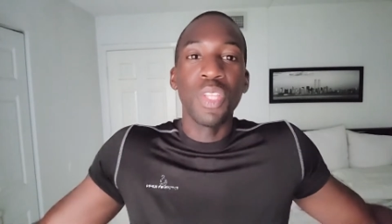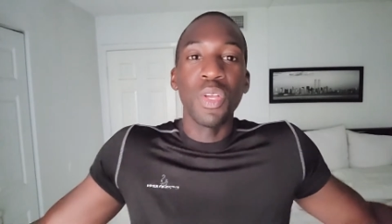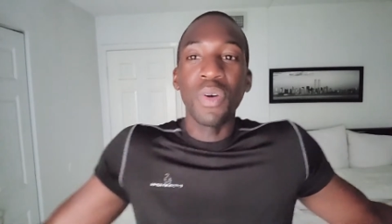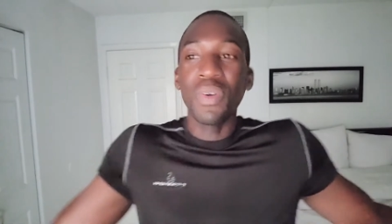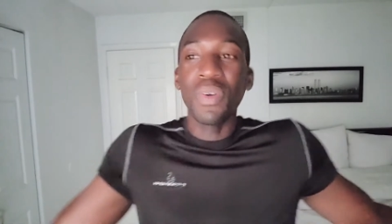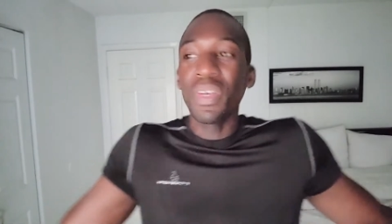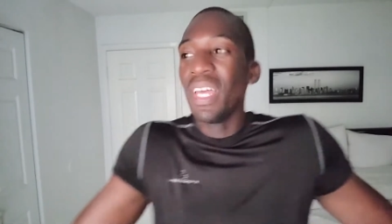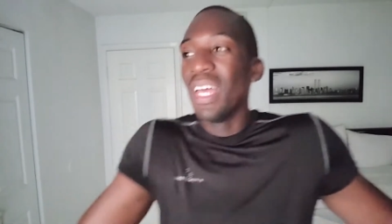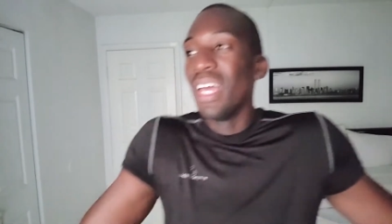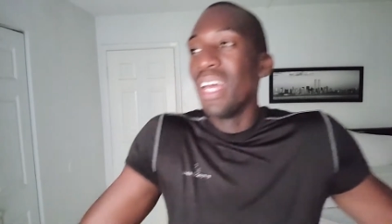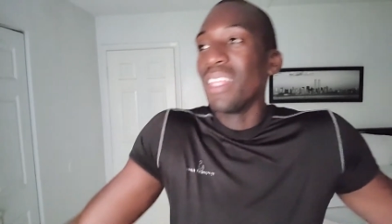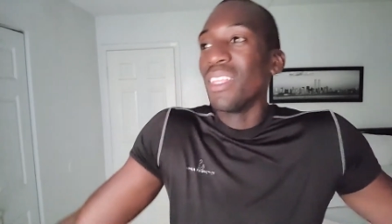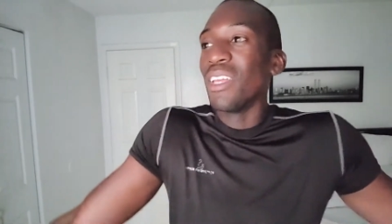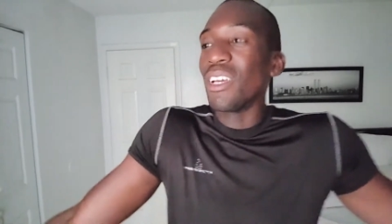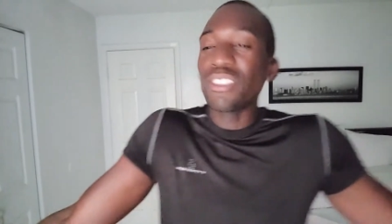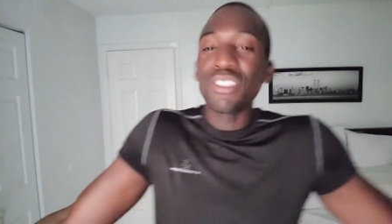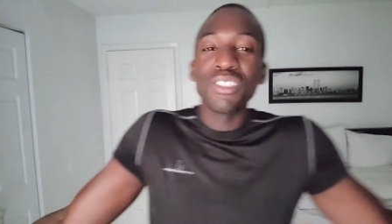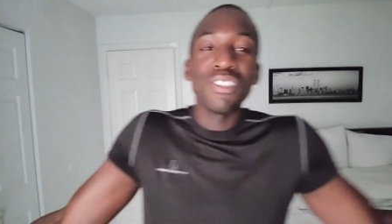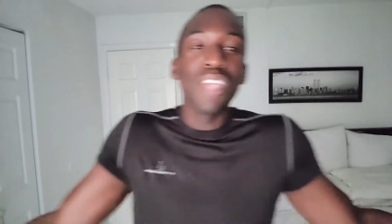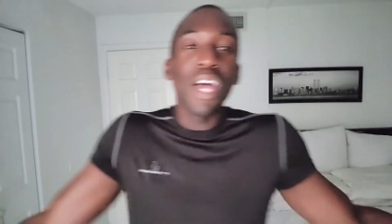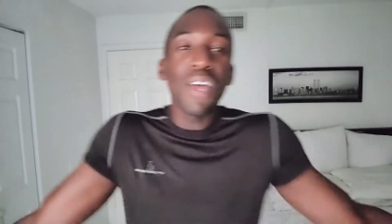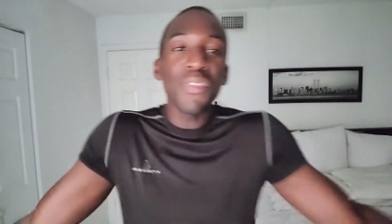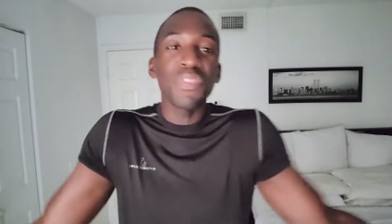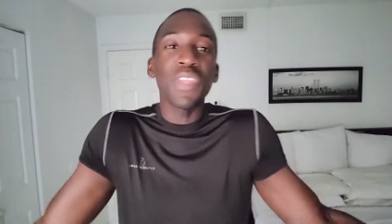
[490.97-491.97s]
no, there's
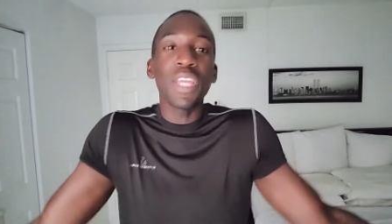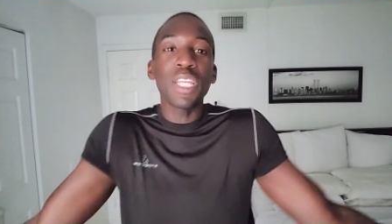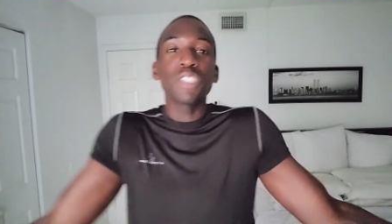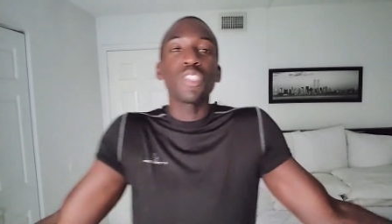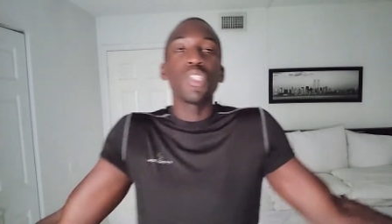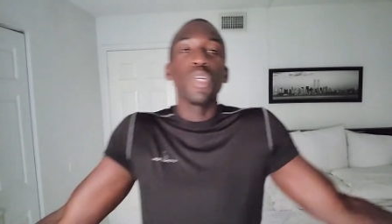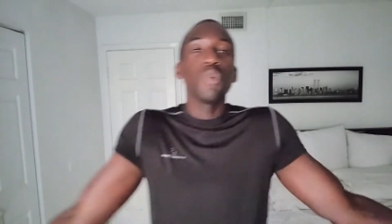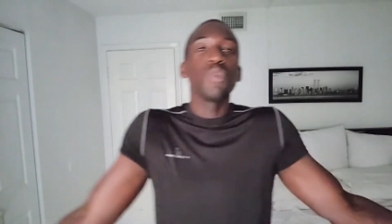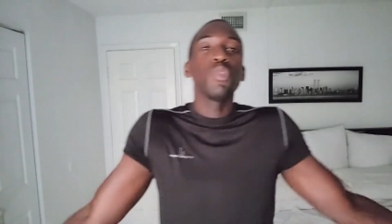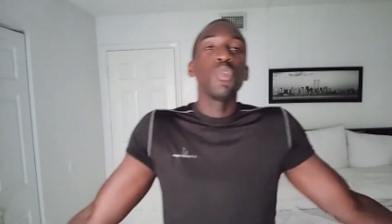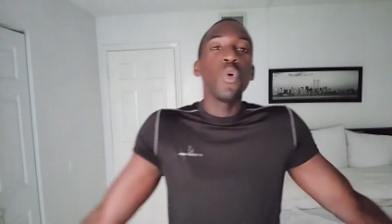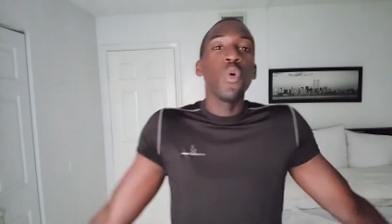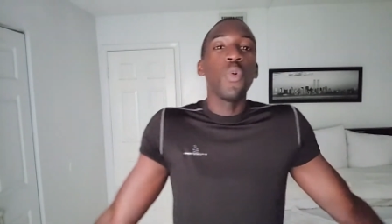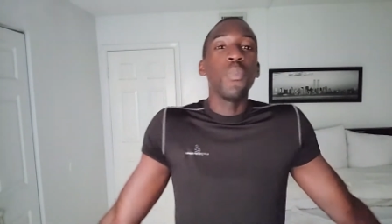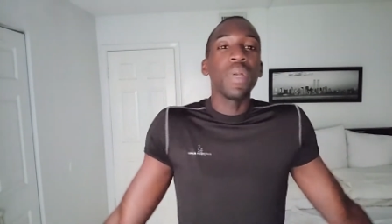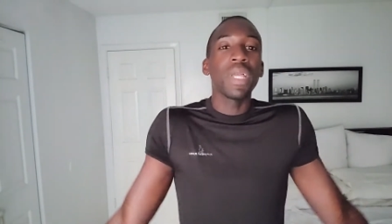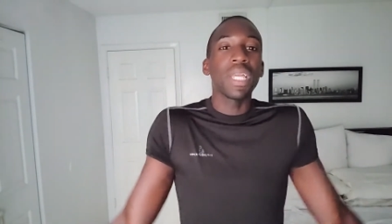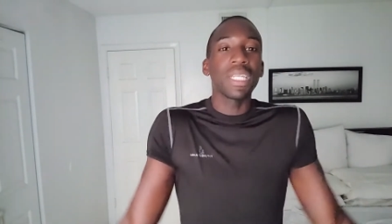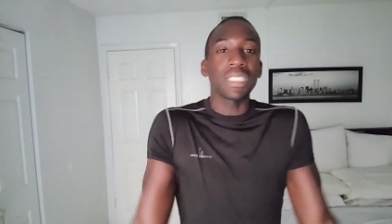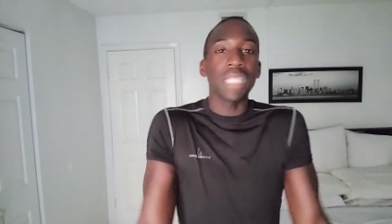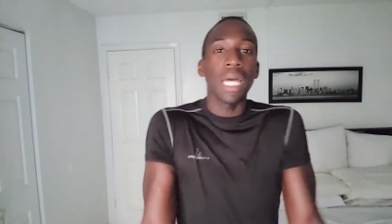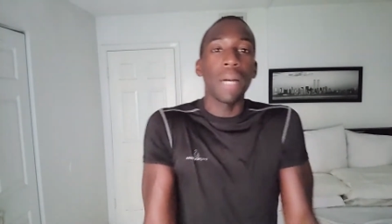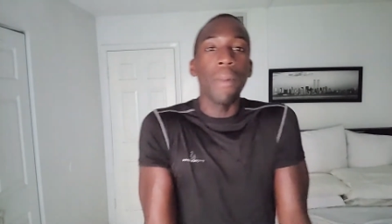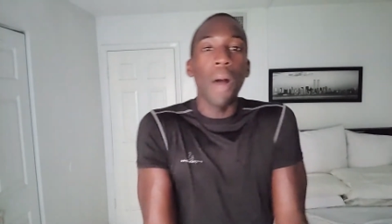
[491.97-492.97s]
nothing to do
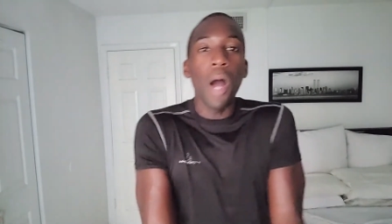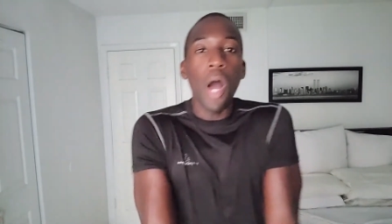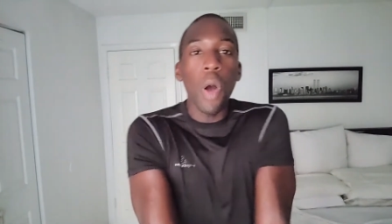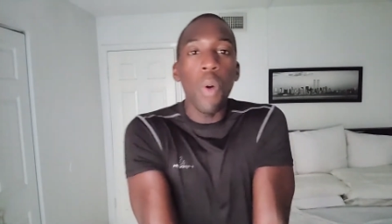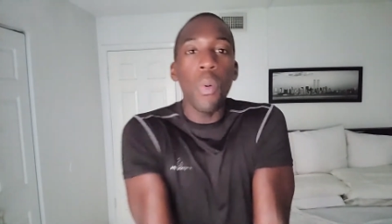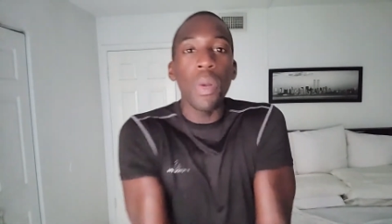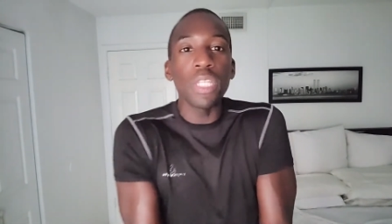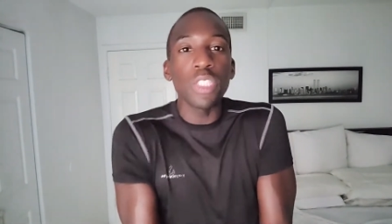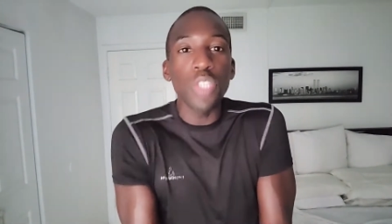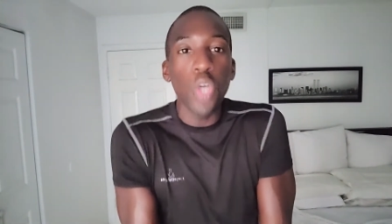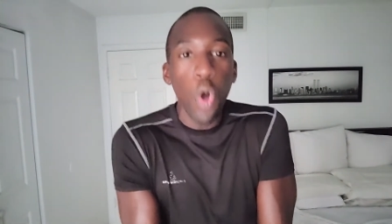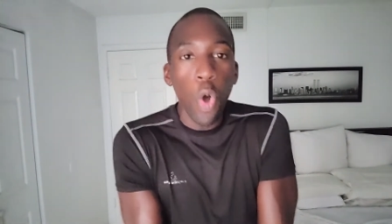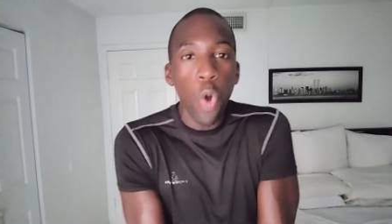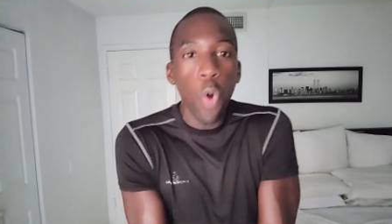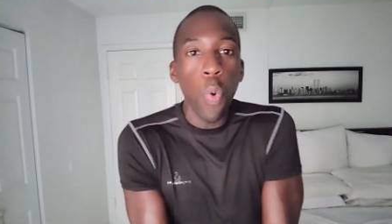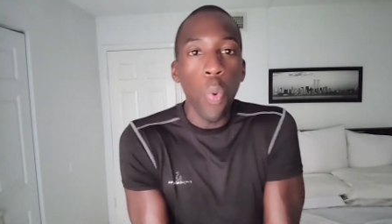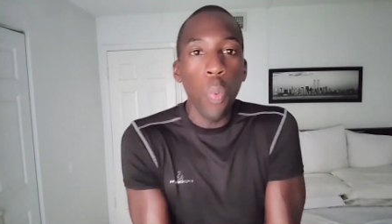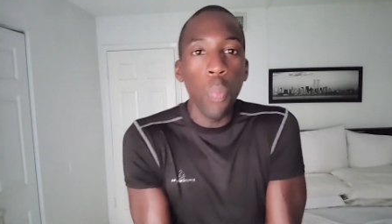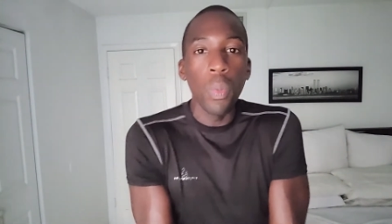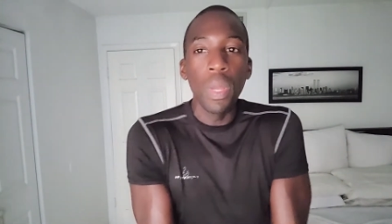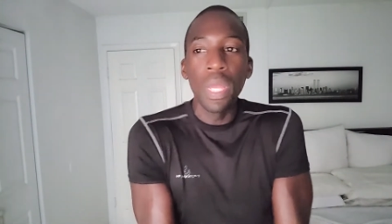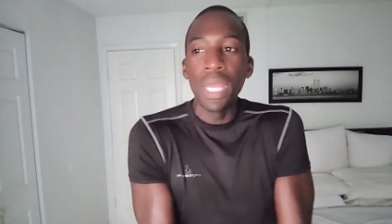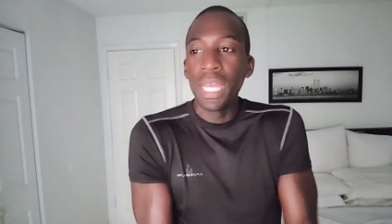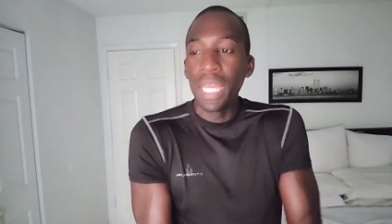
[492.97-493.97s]
because I'm always
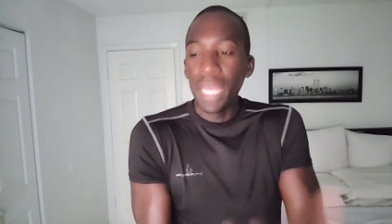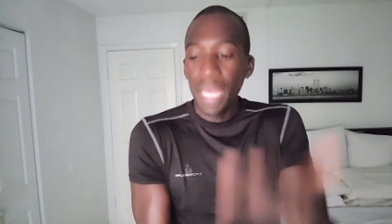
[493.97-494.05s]
home.